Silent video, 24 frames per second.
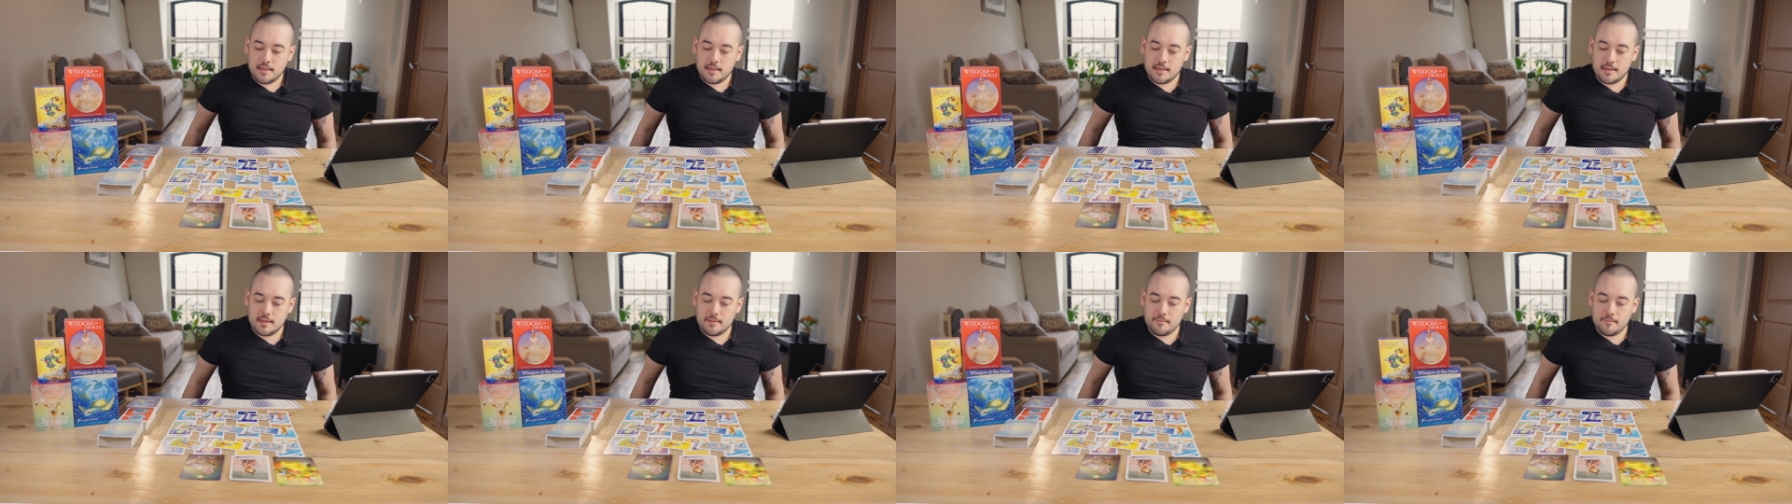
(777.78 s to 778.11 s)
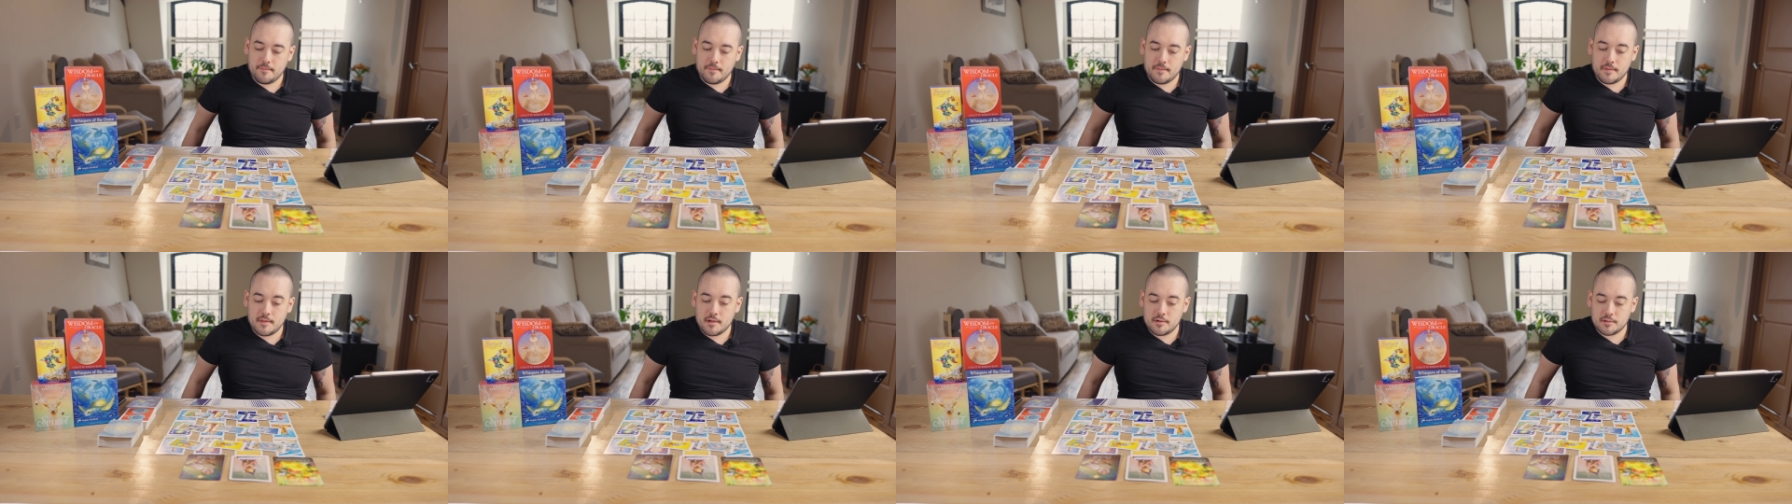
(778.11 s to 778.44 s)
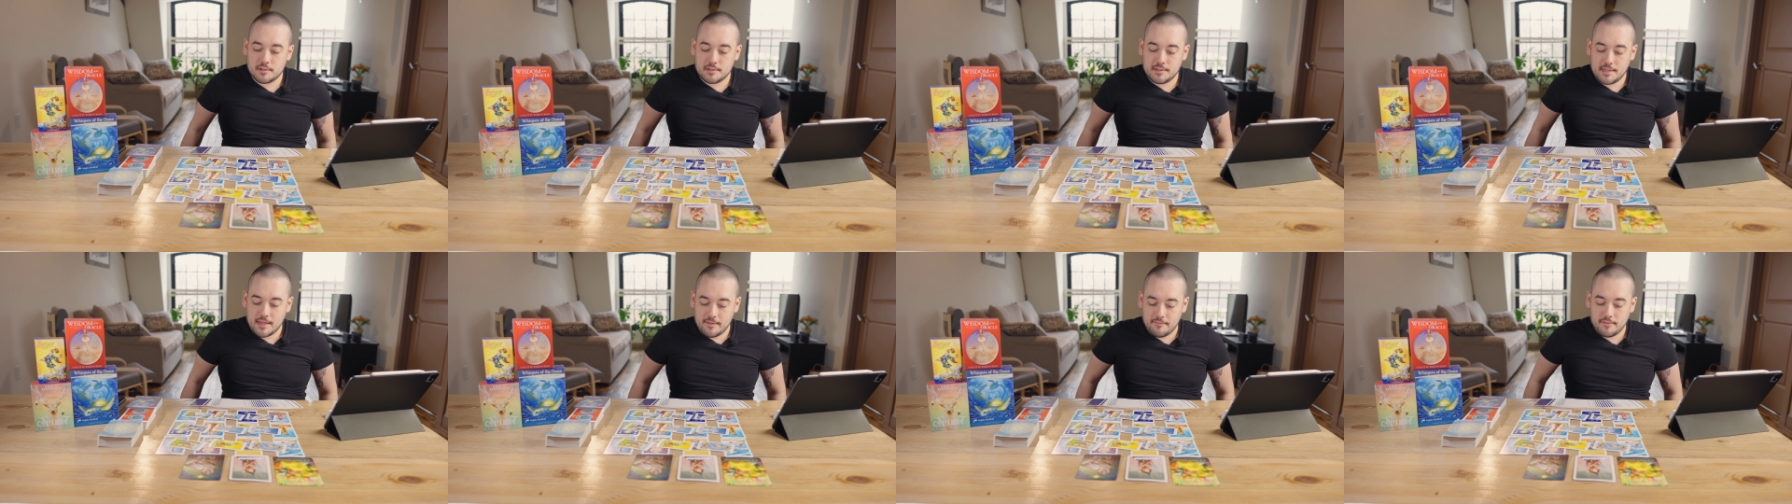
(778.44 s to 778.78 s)
Um,
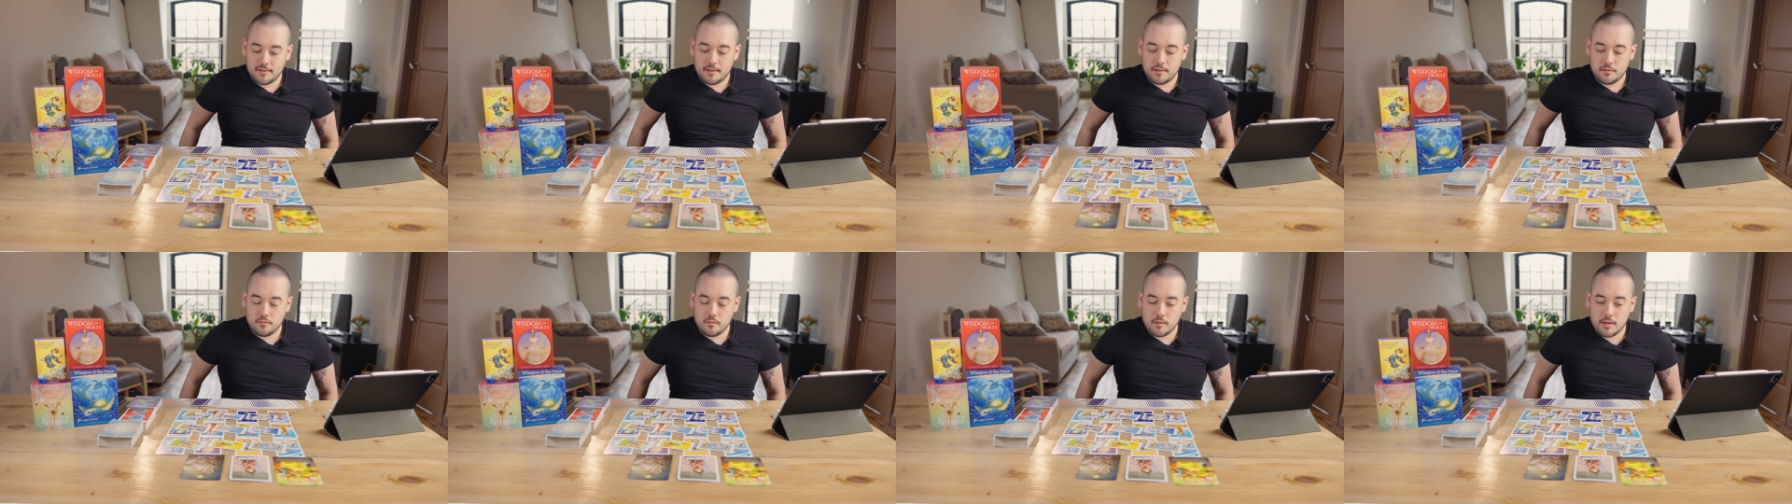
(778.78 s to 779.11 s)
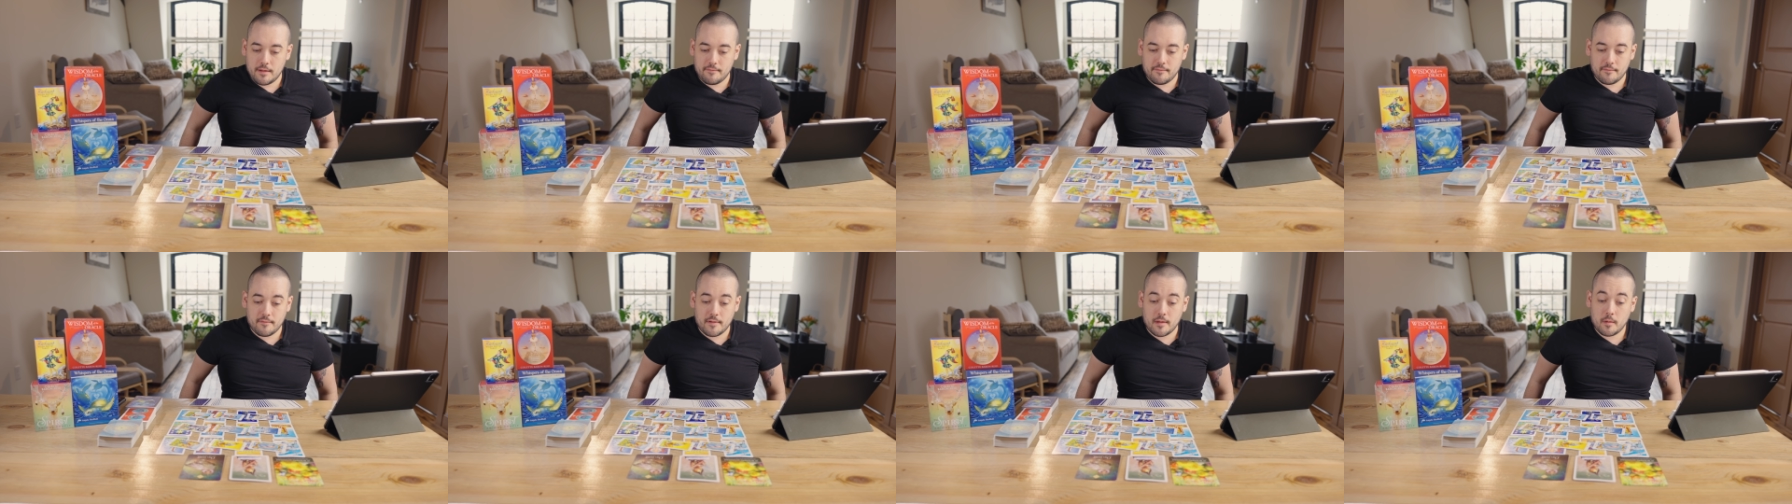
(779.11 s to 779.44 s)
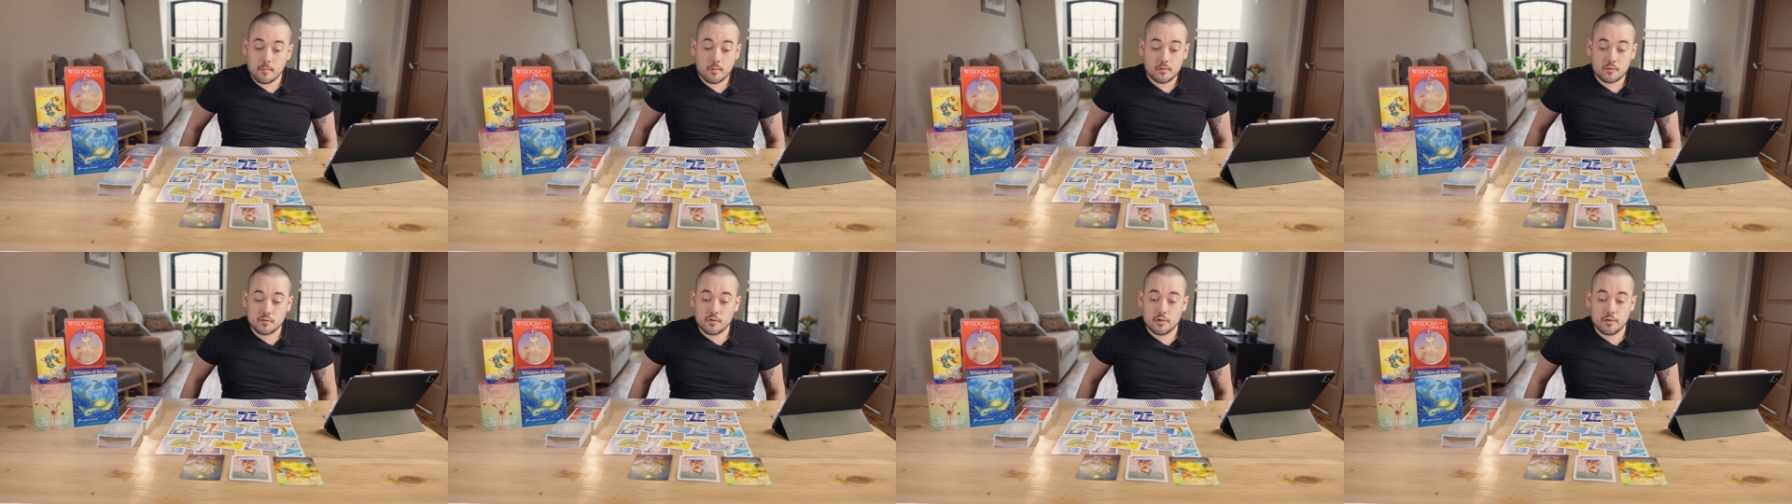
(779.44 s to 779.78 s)
there's definitely new love
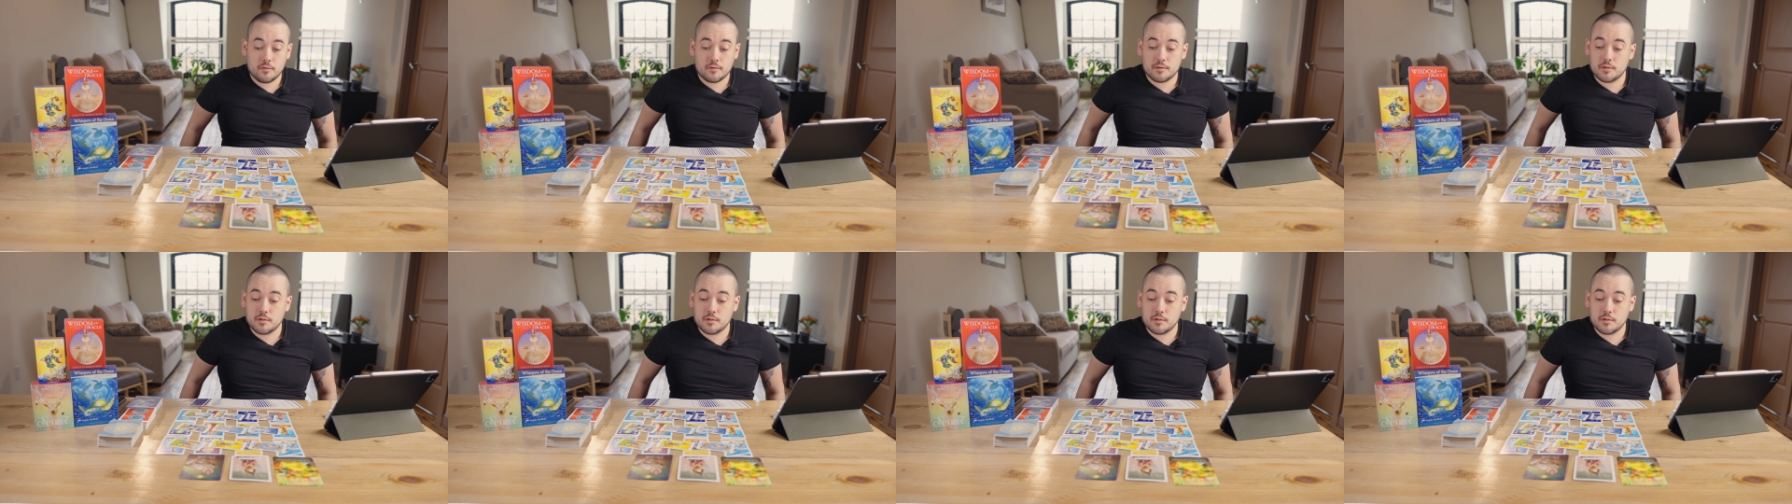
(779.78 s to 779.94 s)
available to you.